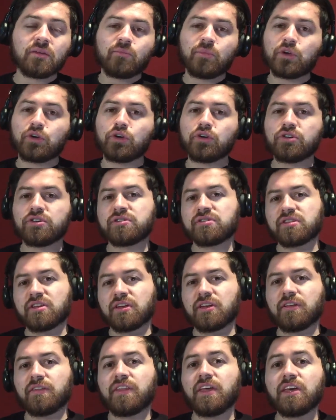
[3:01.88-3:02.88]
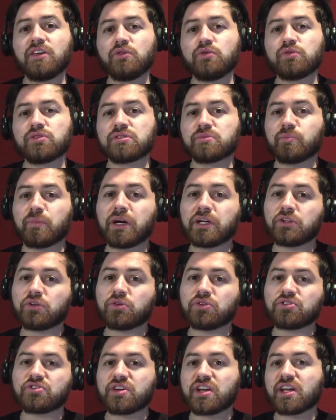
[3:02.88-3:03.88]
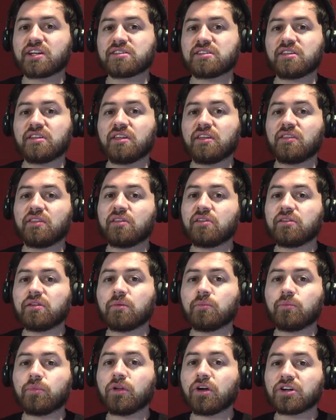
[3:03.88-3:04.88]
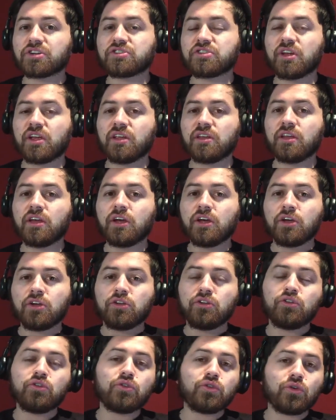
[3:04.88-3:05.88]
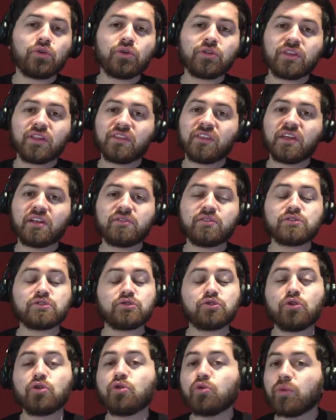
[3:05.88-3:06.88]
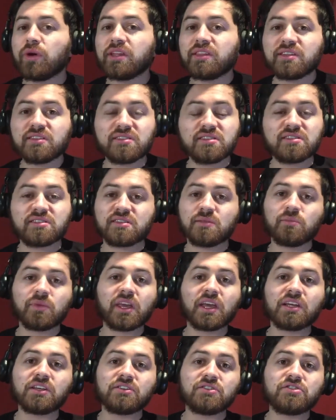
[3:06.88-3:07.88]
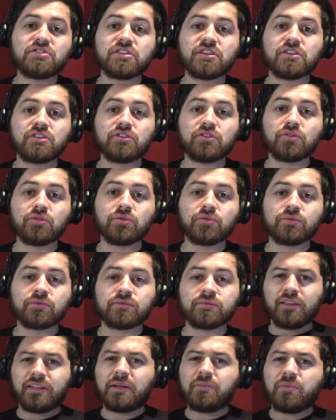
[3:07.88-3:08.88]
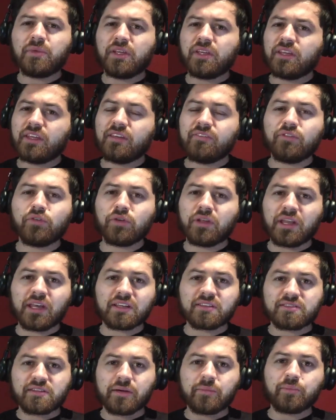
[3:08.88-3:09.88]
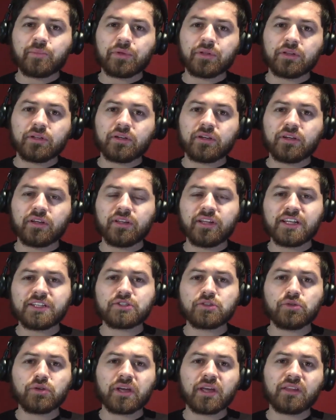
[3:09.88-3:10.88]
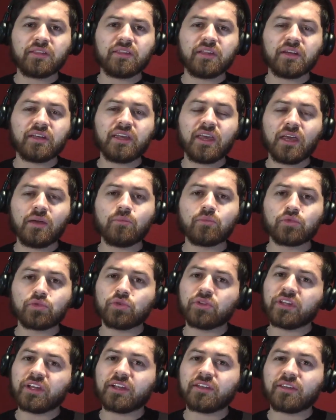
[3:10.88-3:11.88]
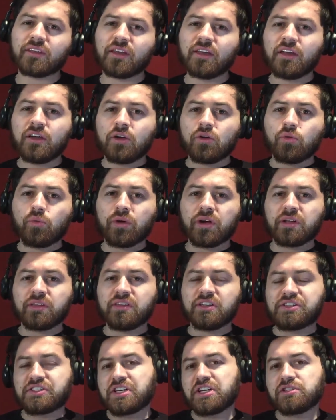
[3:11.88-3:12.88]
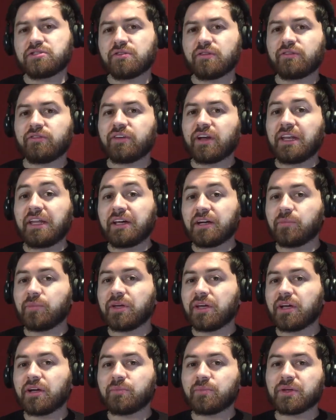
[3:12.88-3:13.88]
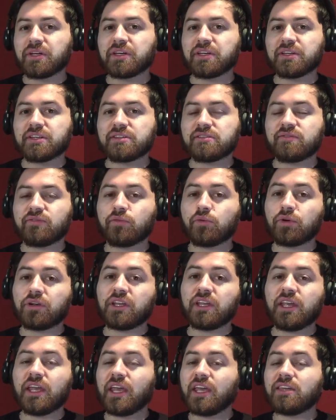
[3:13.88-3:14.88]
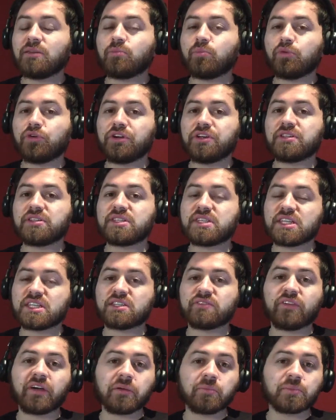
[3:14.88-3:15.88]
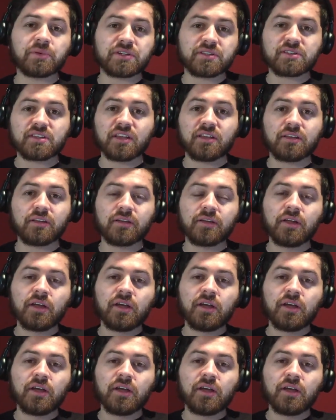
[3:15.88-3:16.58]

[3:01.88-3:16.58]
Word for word: because uh, they use smart contracts in the Ethereum blockchain, you know that there is no way the system can cheat you. Let me give you an example. Uh, let's look at the game roulette, where the chance of red coming up is 48.65%.